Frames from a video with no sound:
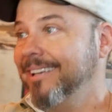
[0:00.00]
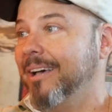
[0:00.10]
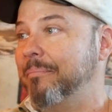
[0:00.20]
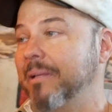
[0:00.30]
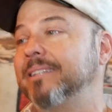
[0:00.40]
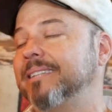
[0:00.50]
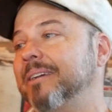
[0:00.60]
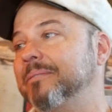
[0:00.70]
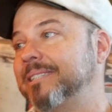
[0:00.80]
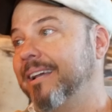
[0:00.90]
A belly
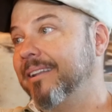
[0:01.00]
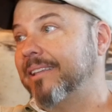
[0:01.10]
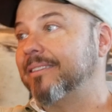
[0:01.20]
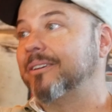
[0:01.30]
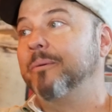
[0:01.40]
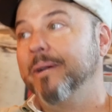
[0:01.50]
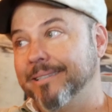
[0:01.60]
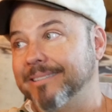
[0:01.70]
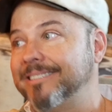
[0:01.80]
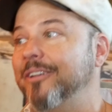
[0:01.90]
tank was kind of like the
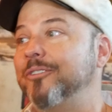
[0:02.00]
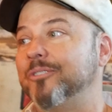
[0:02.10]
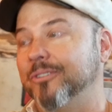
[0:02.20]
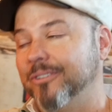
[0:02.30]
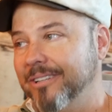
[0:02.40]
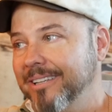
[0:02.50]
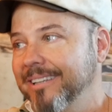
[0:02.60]
quintessential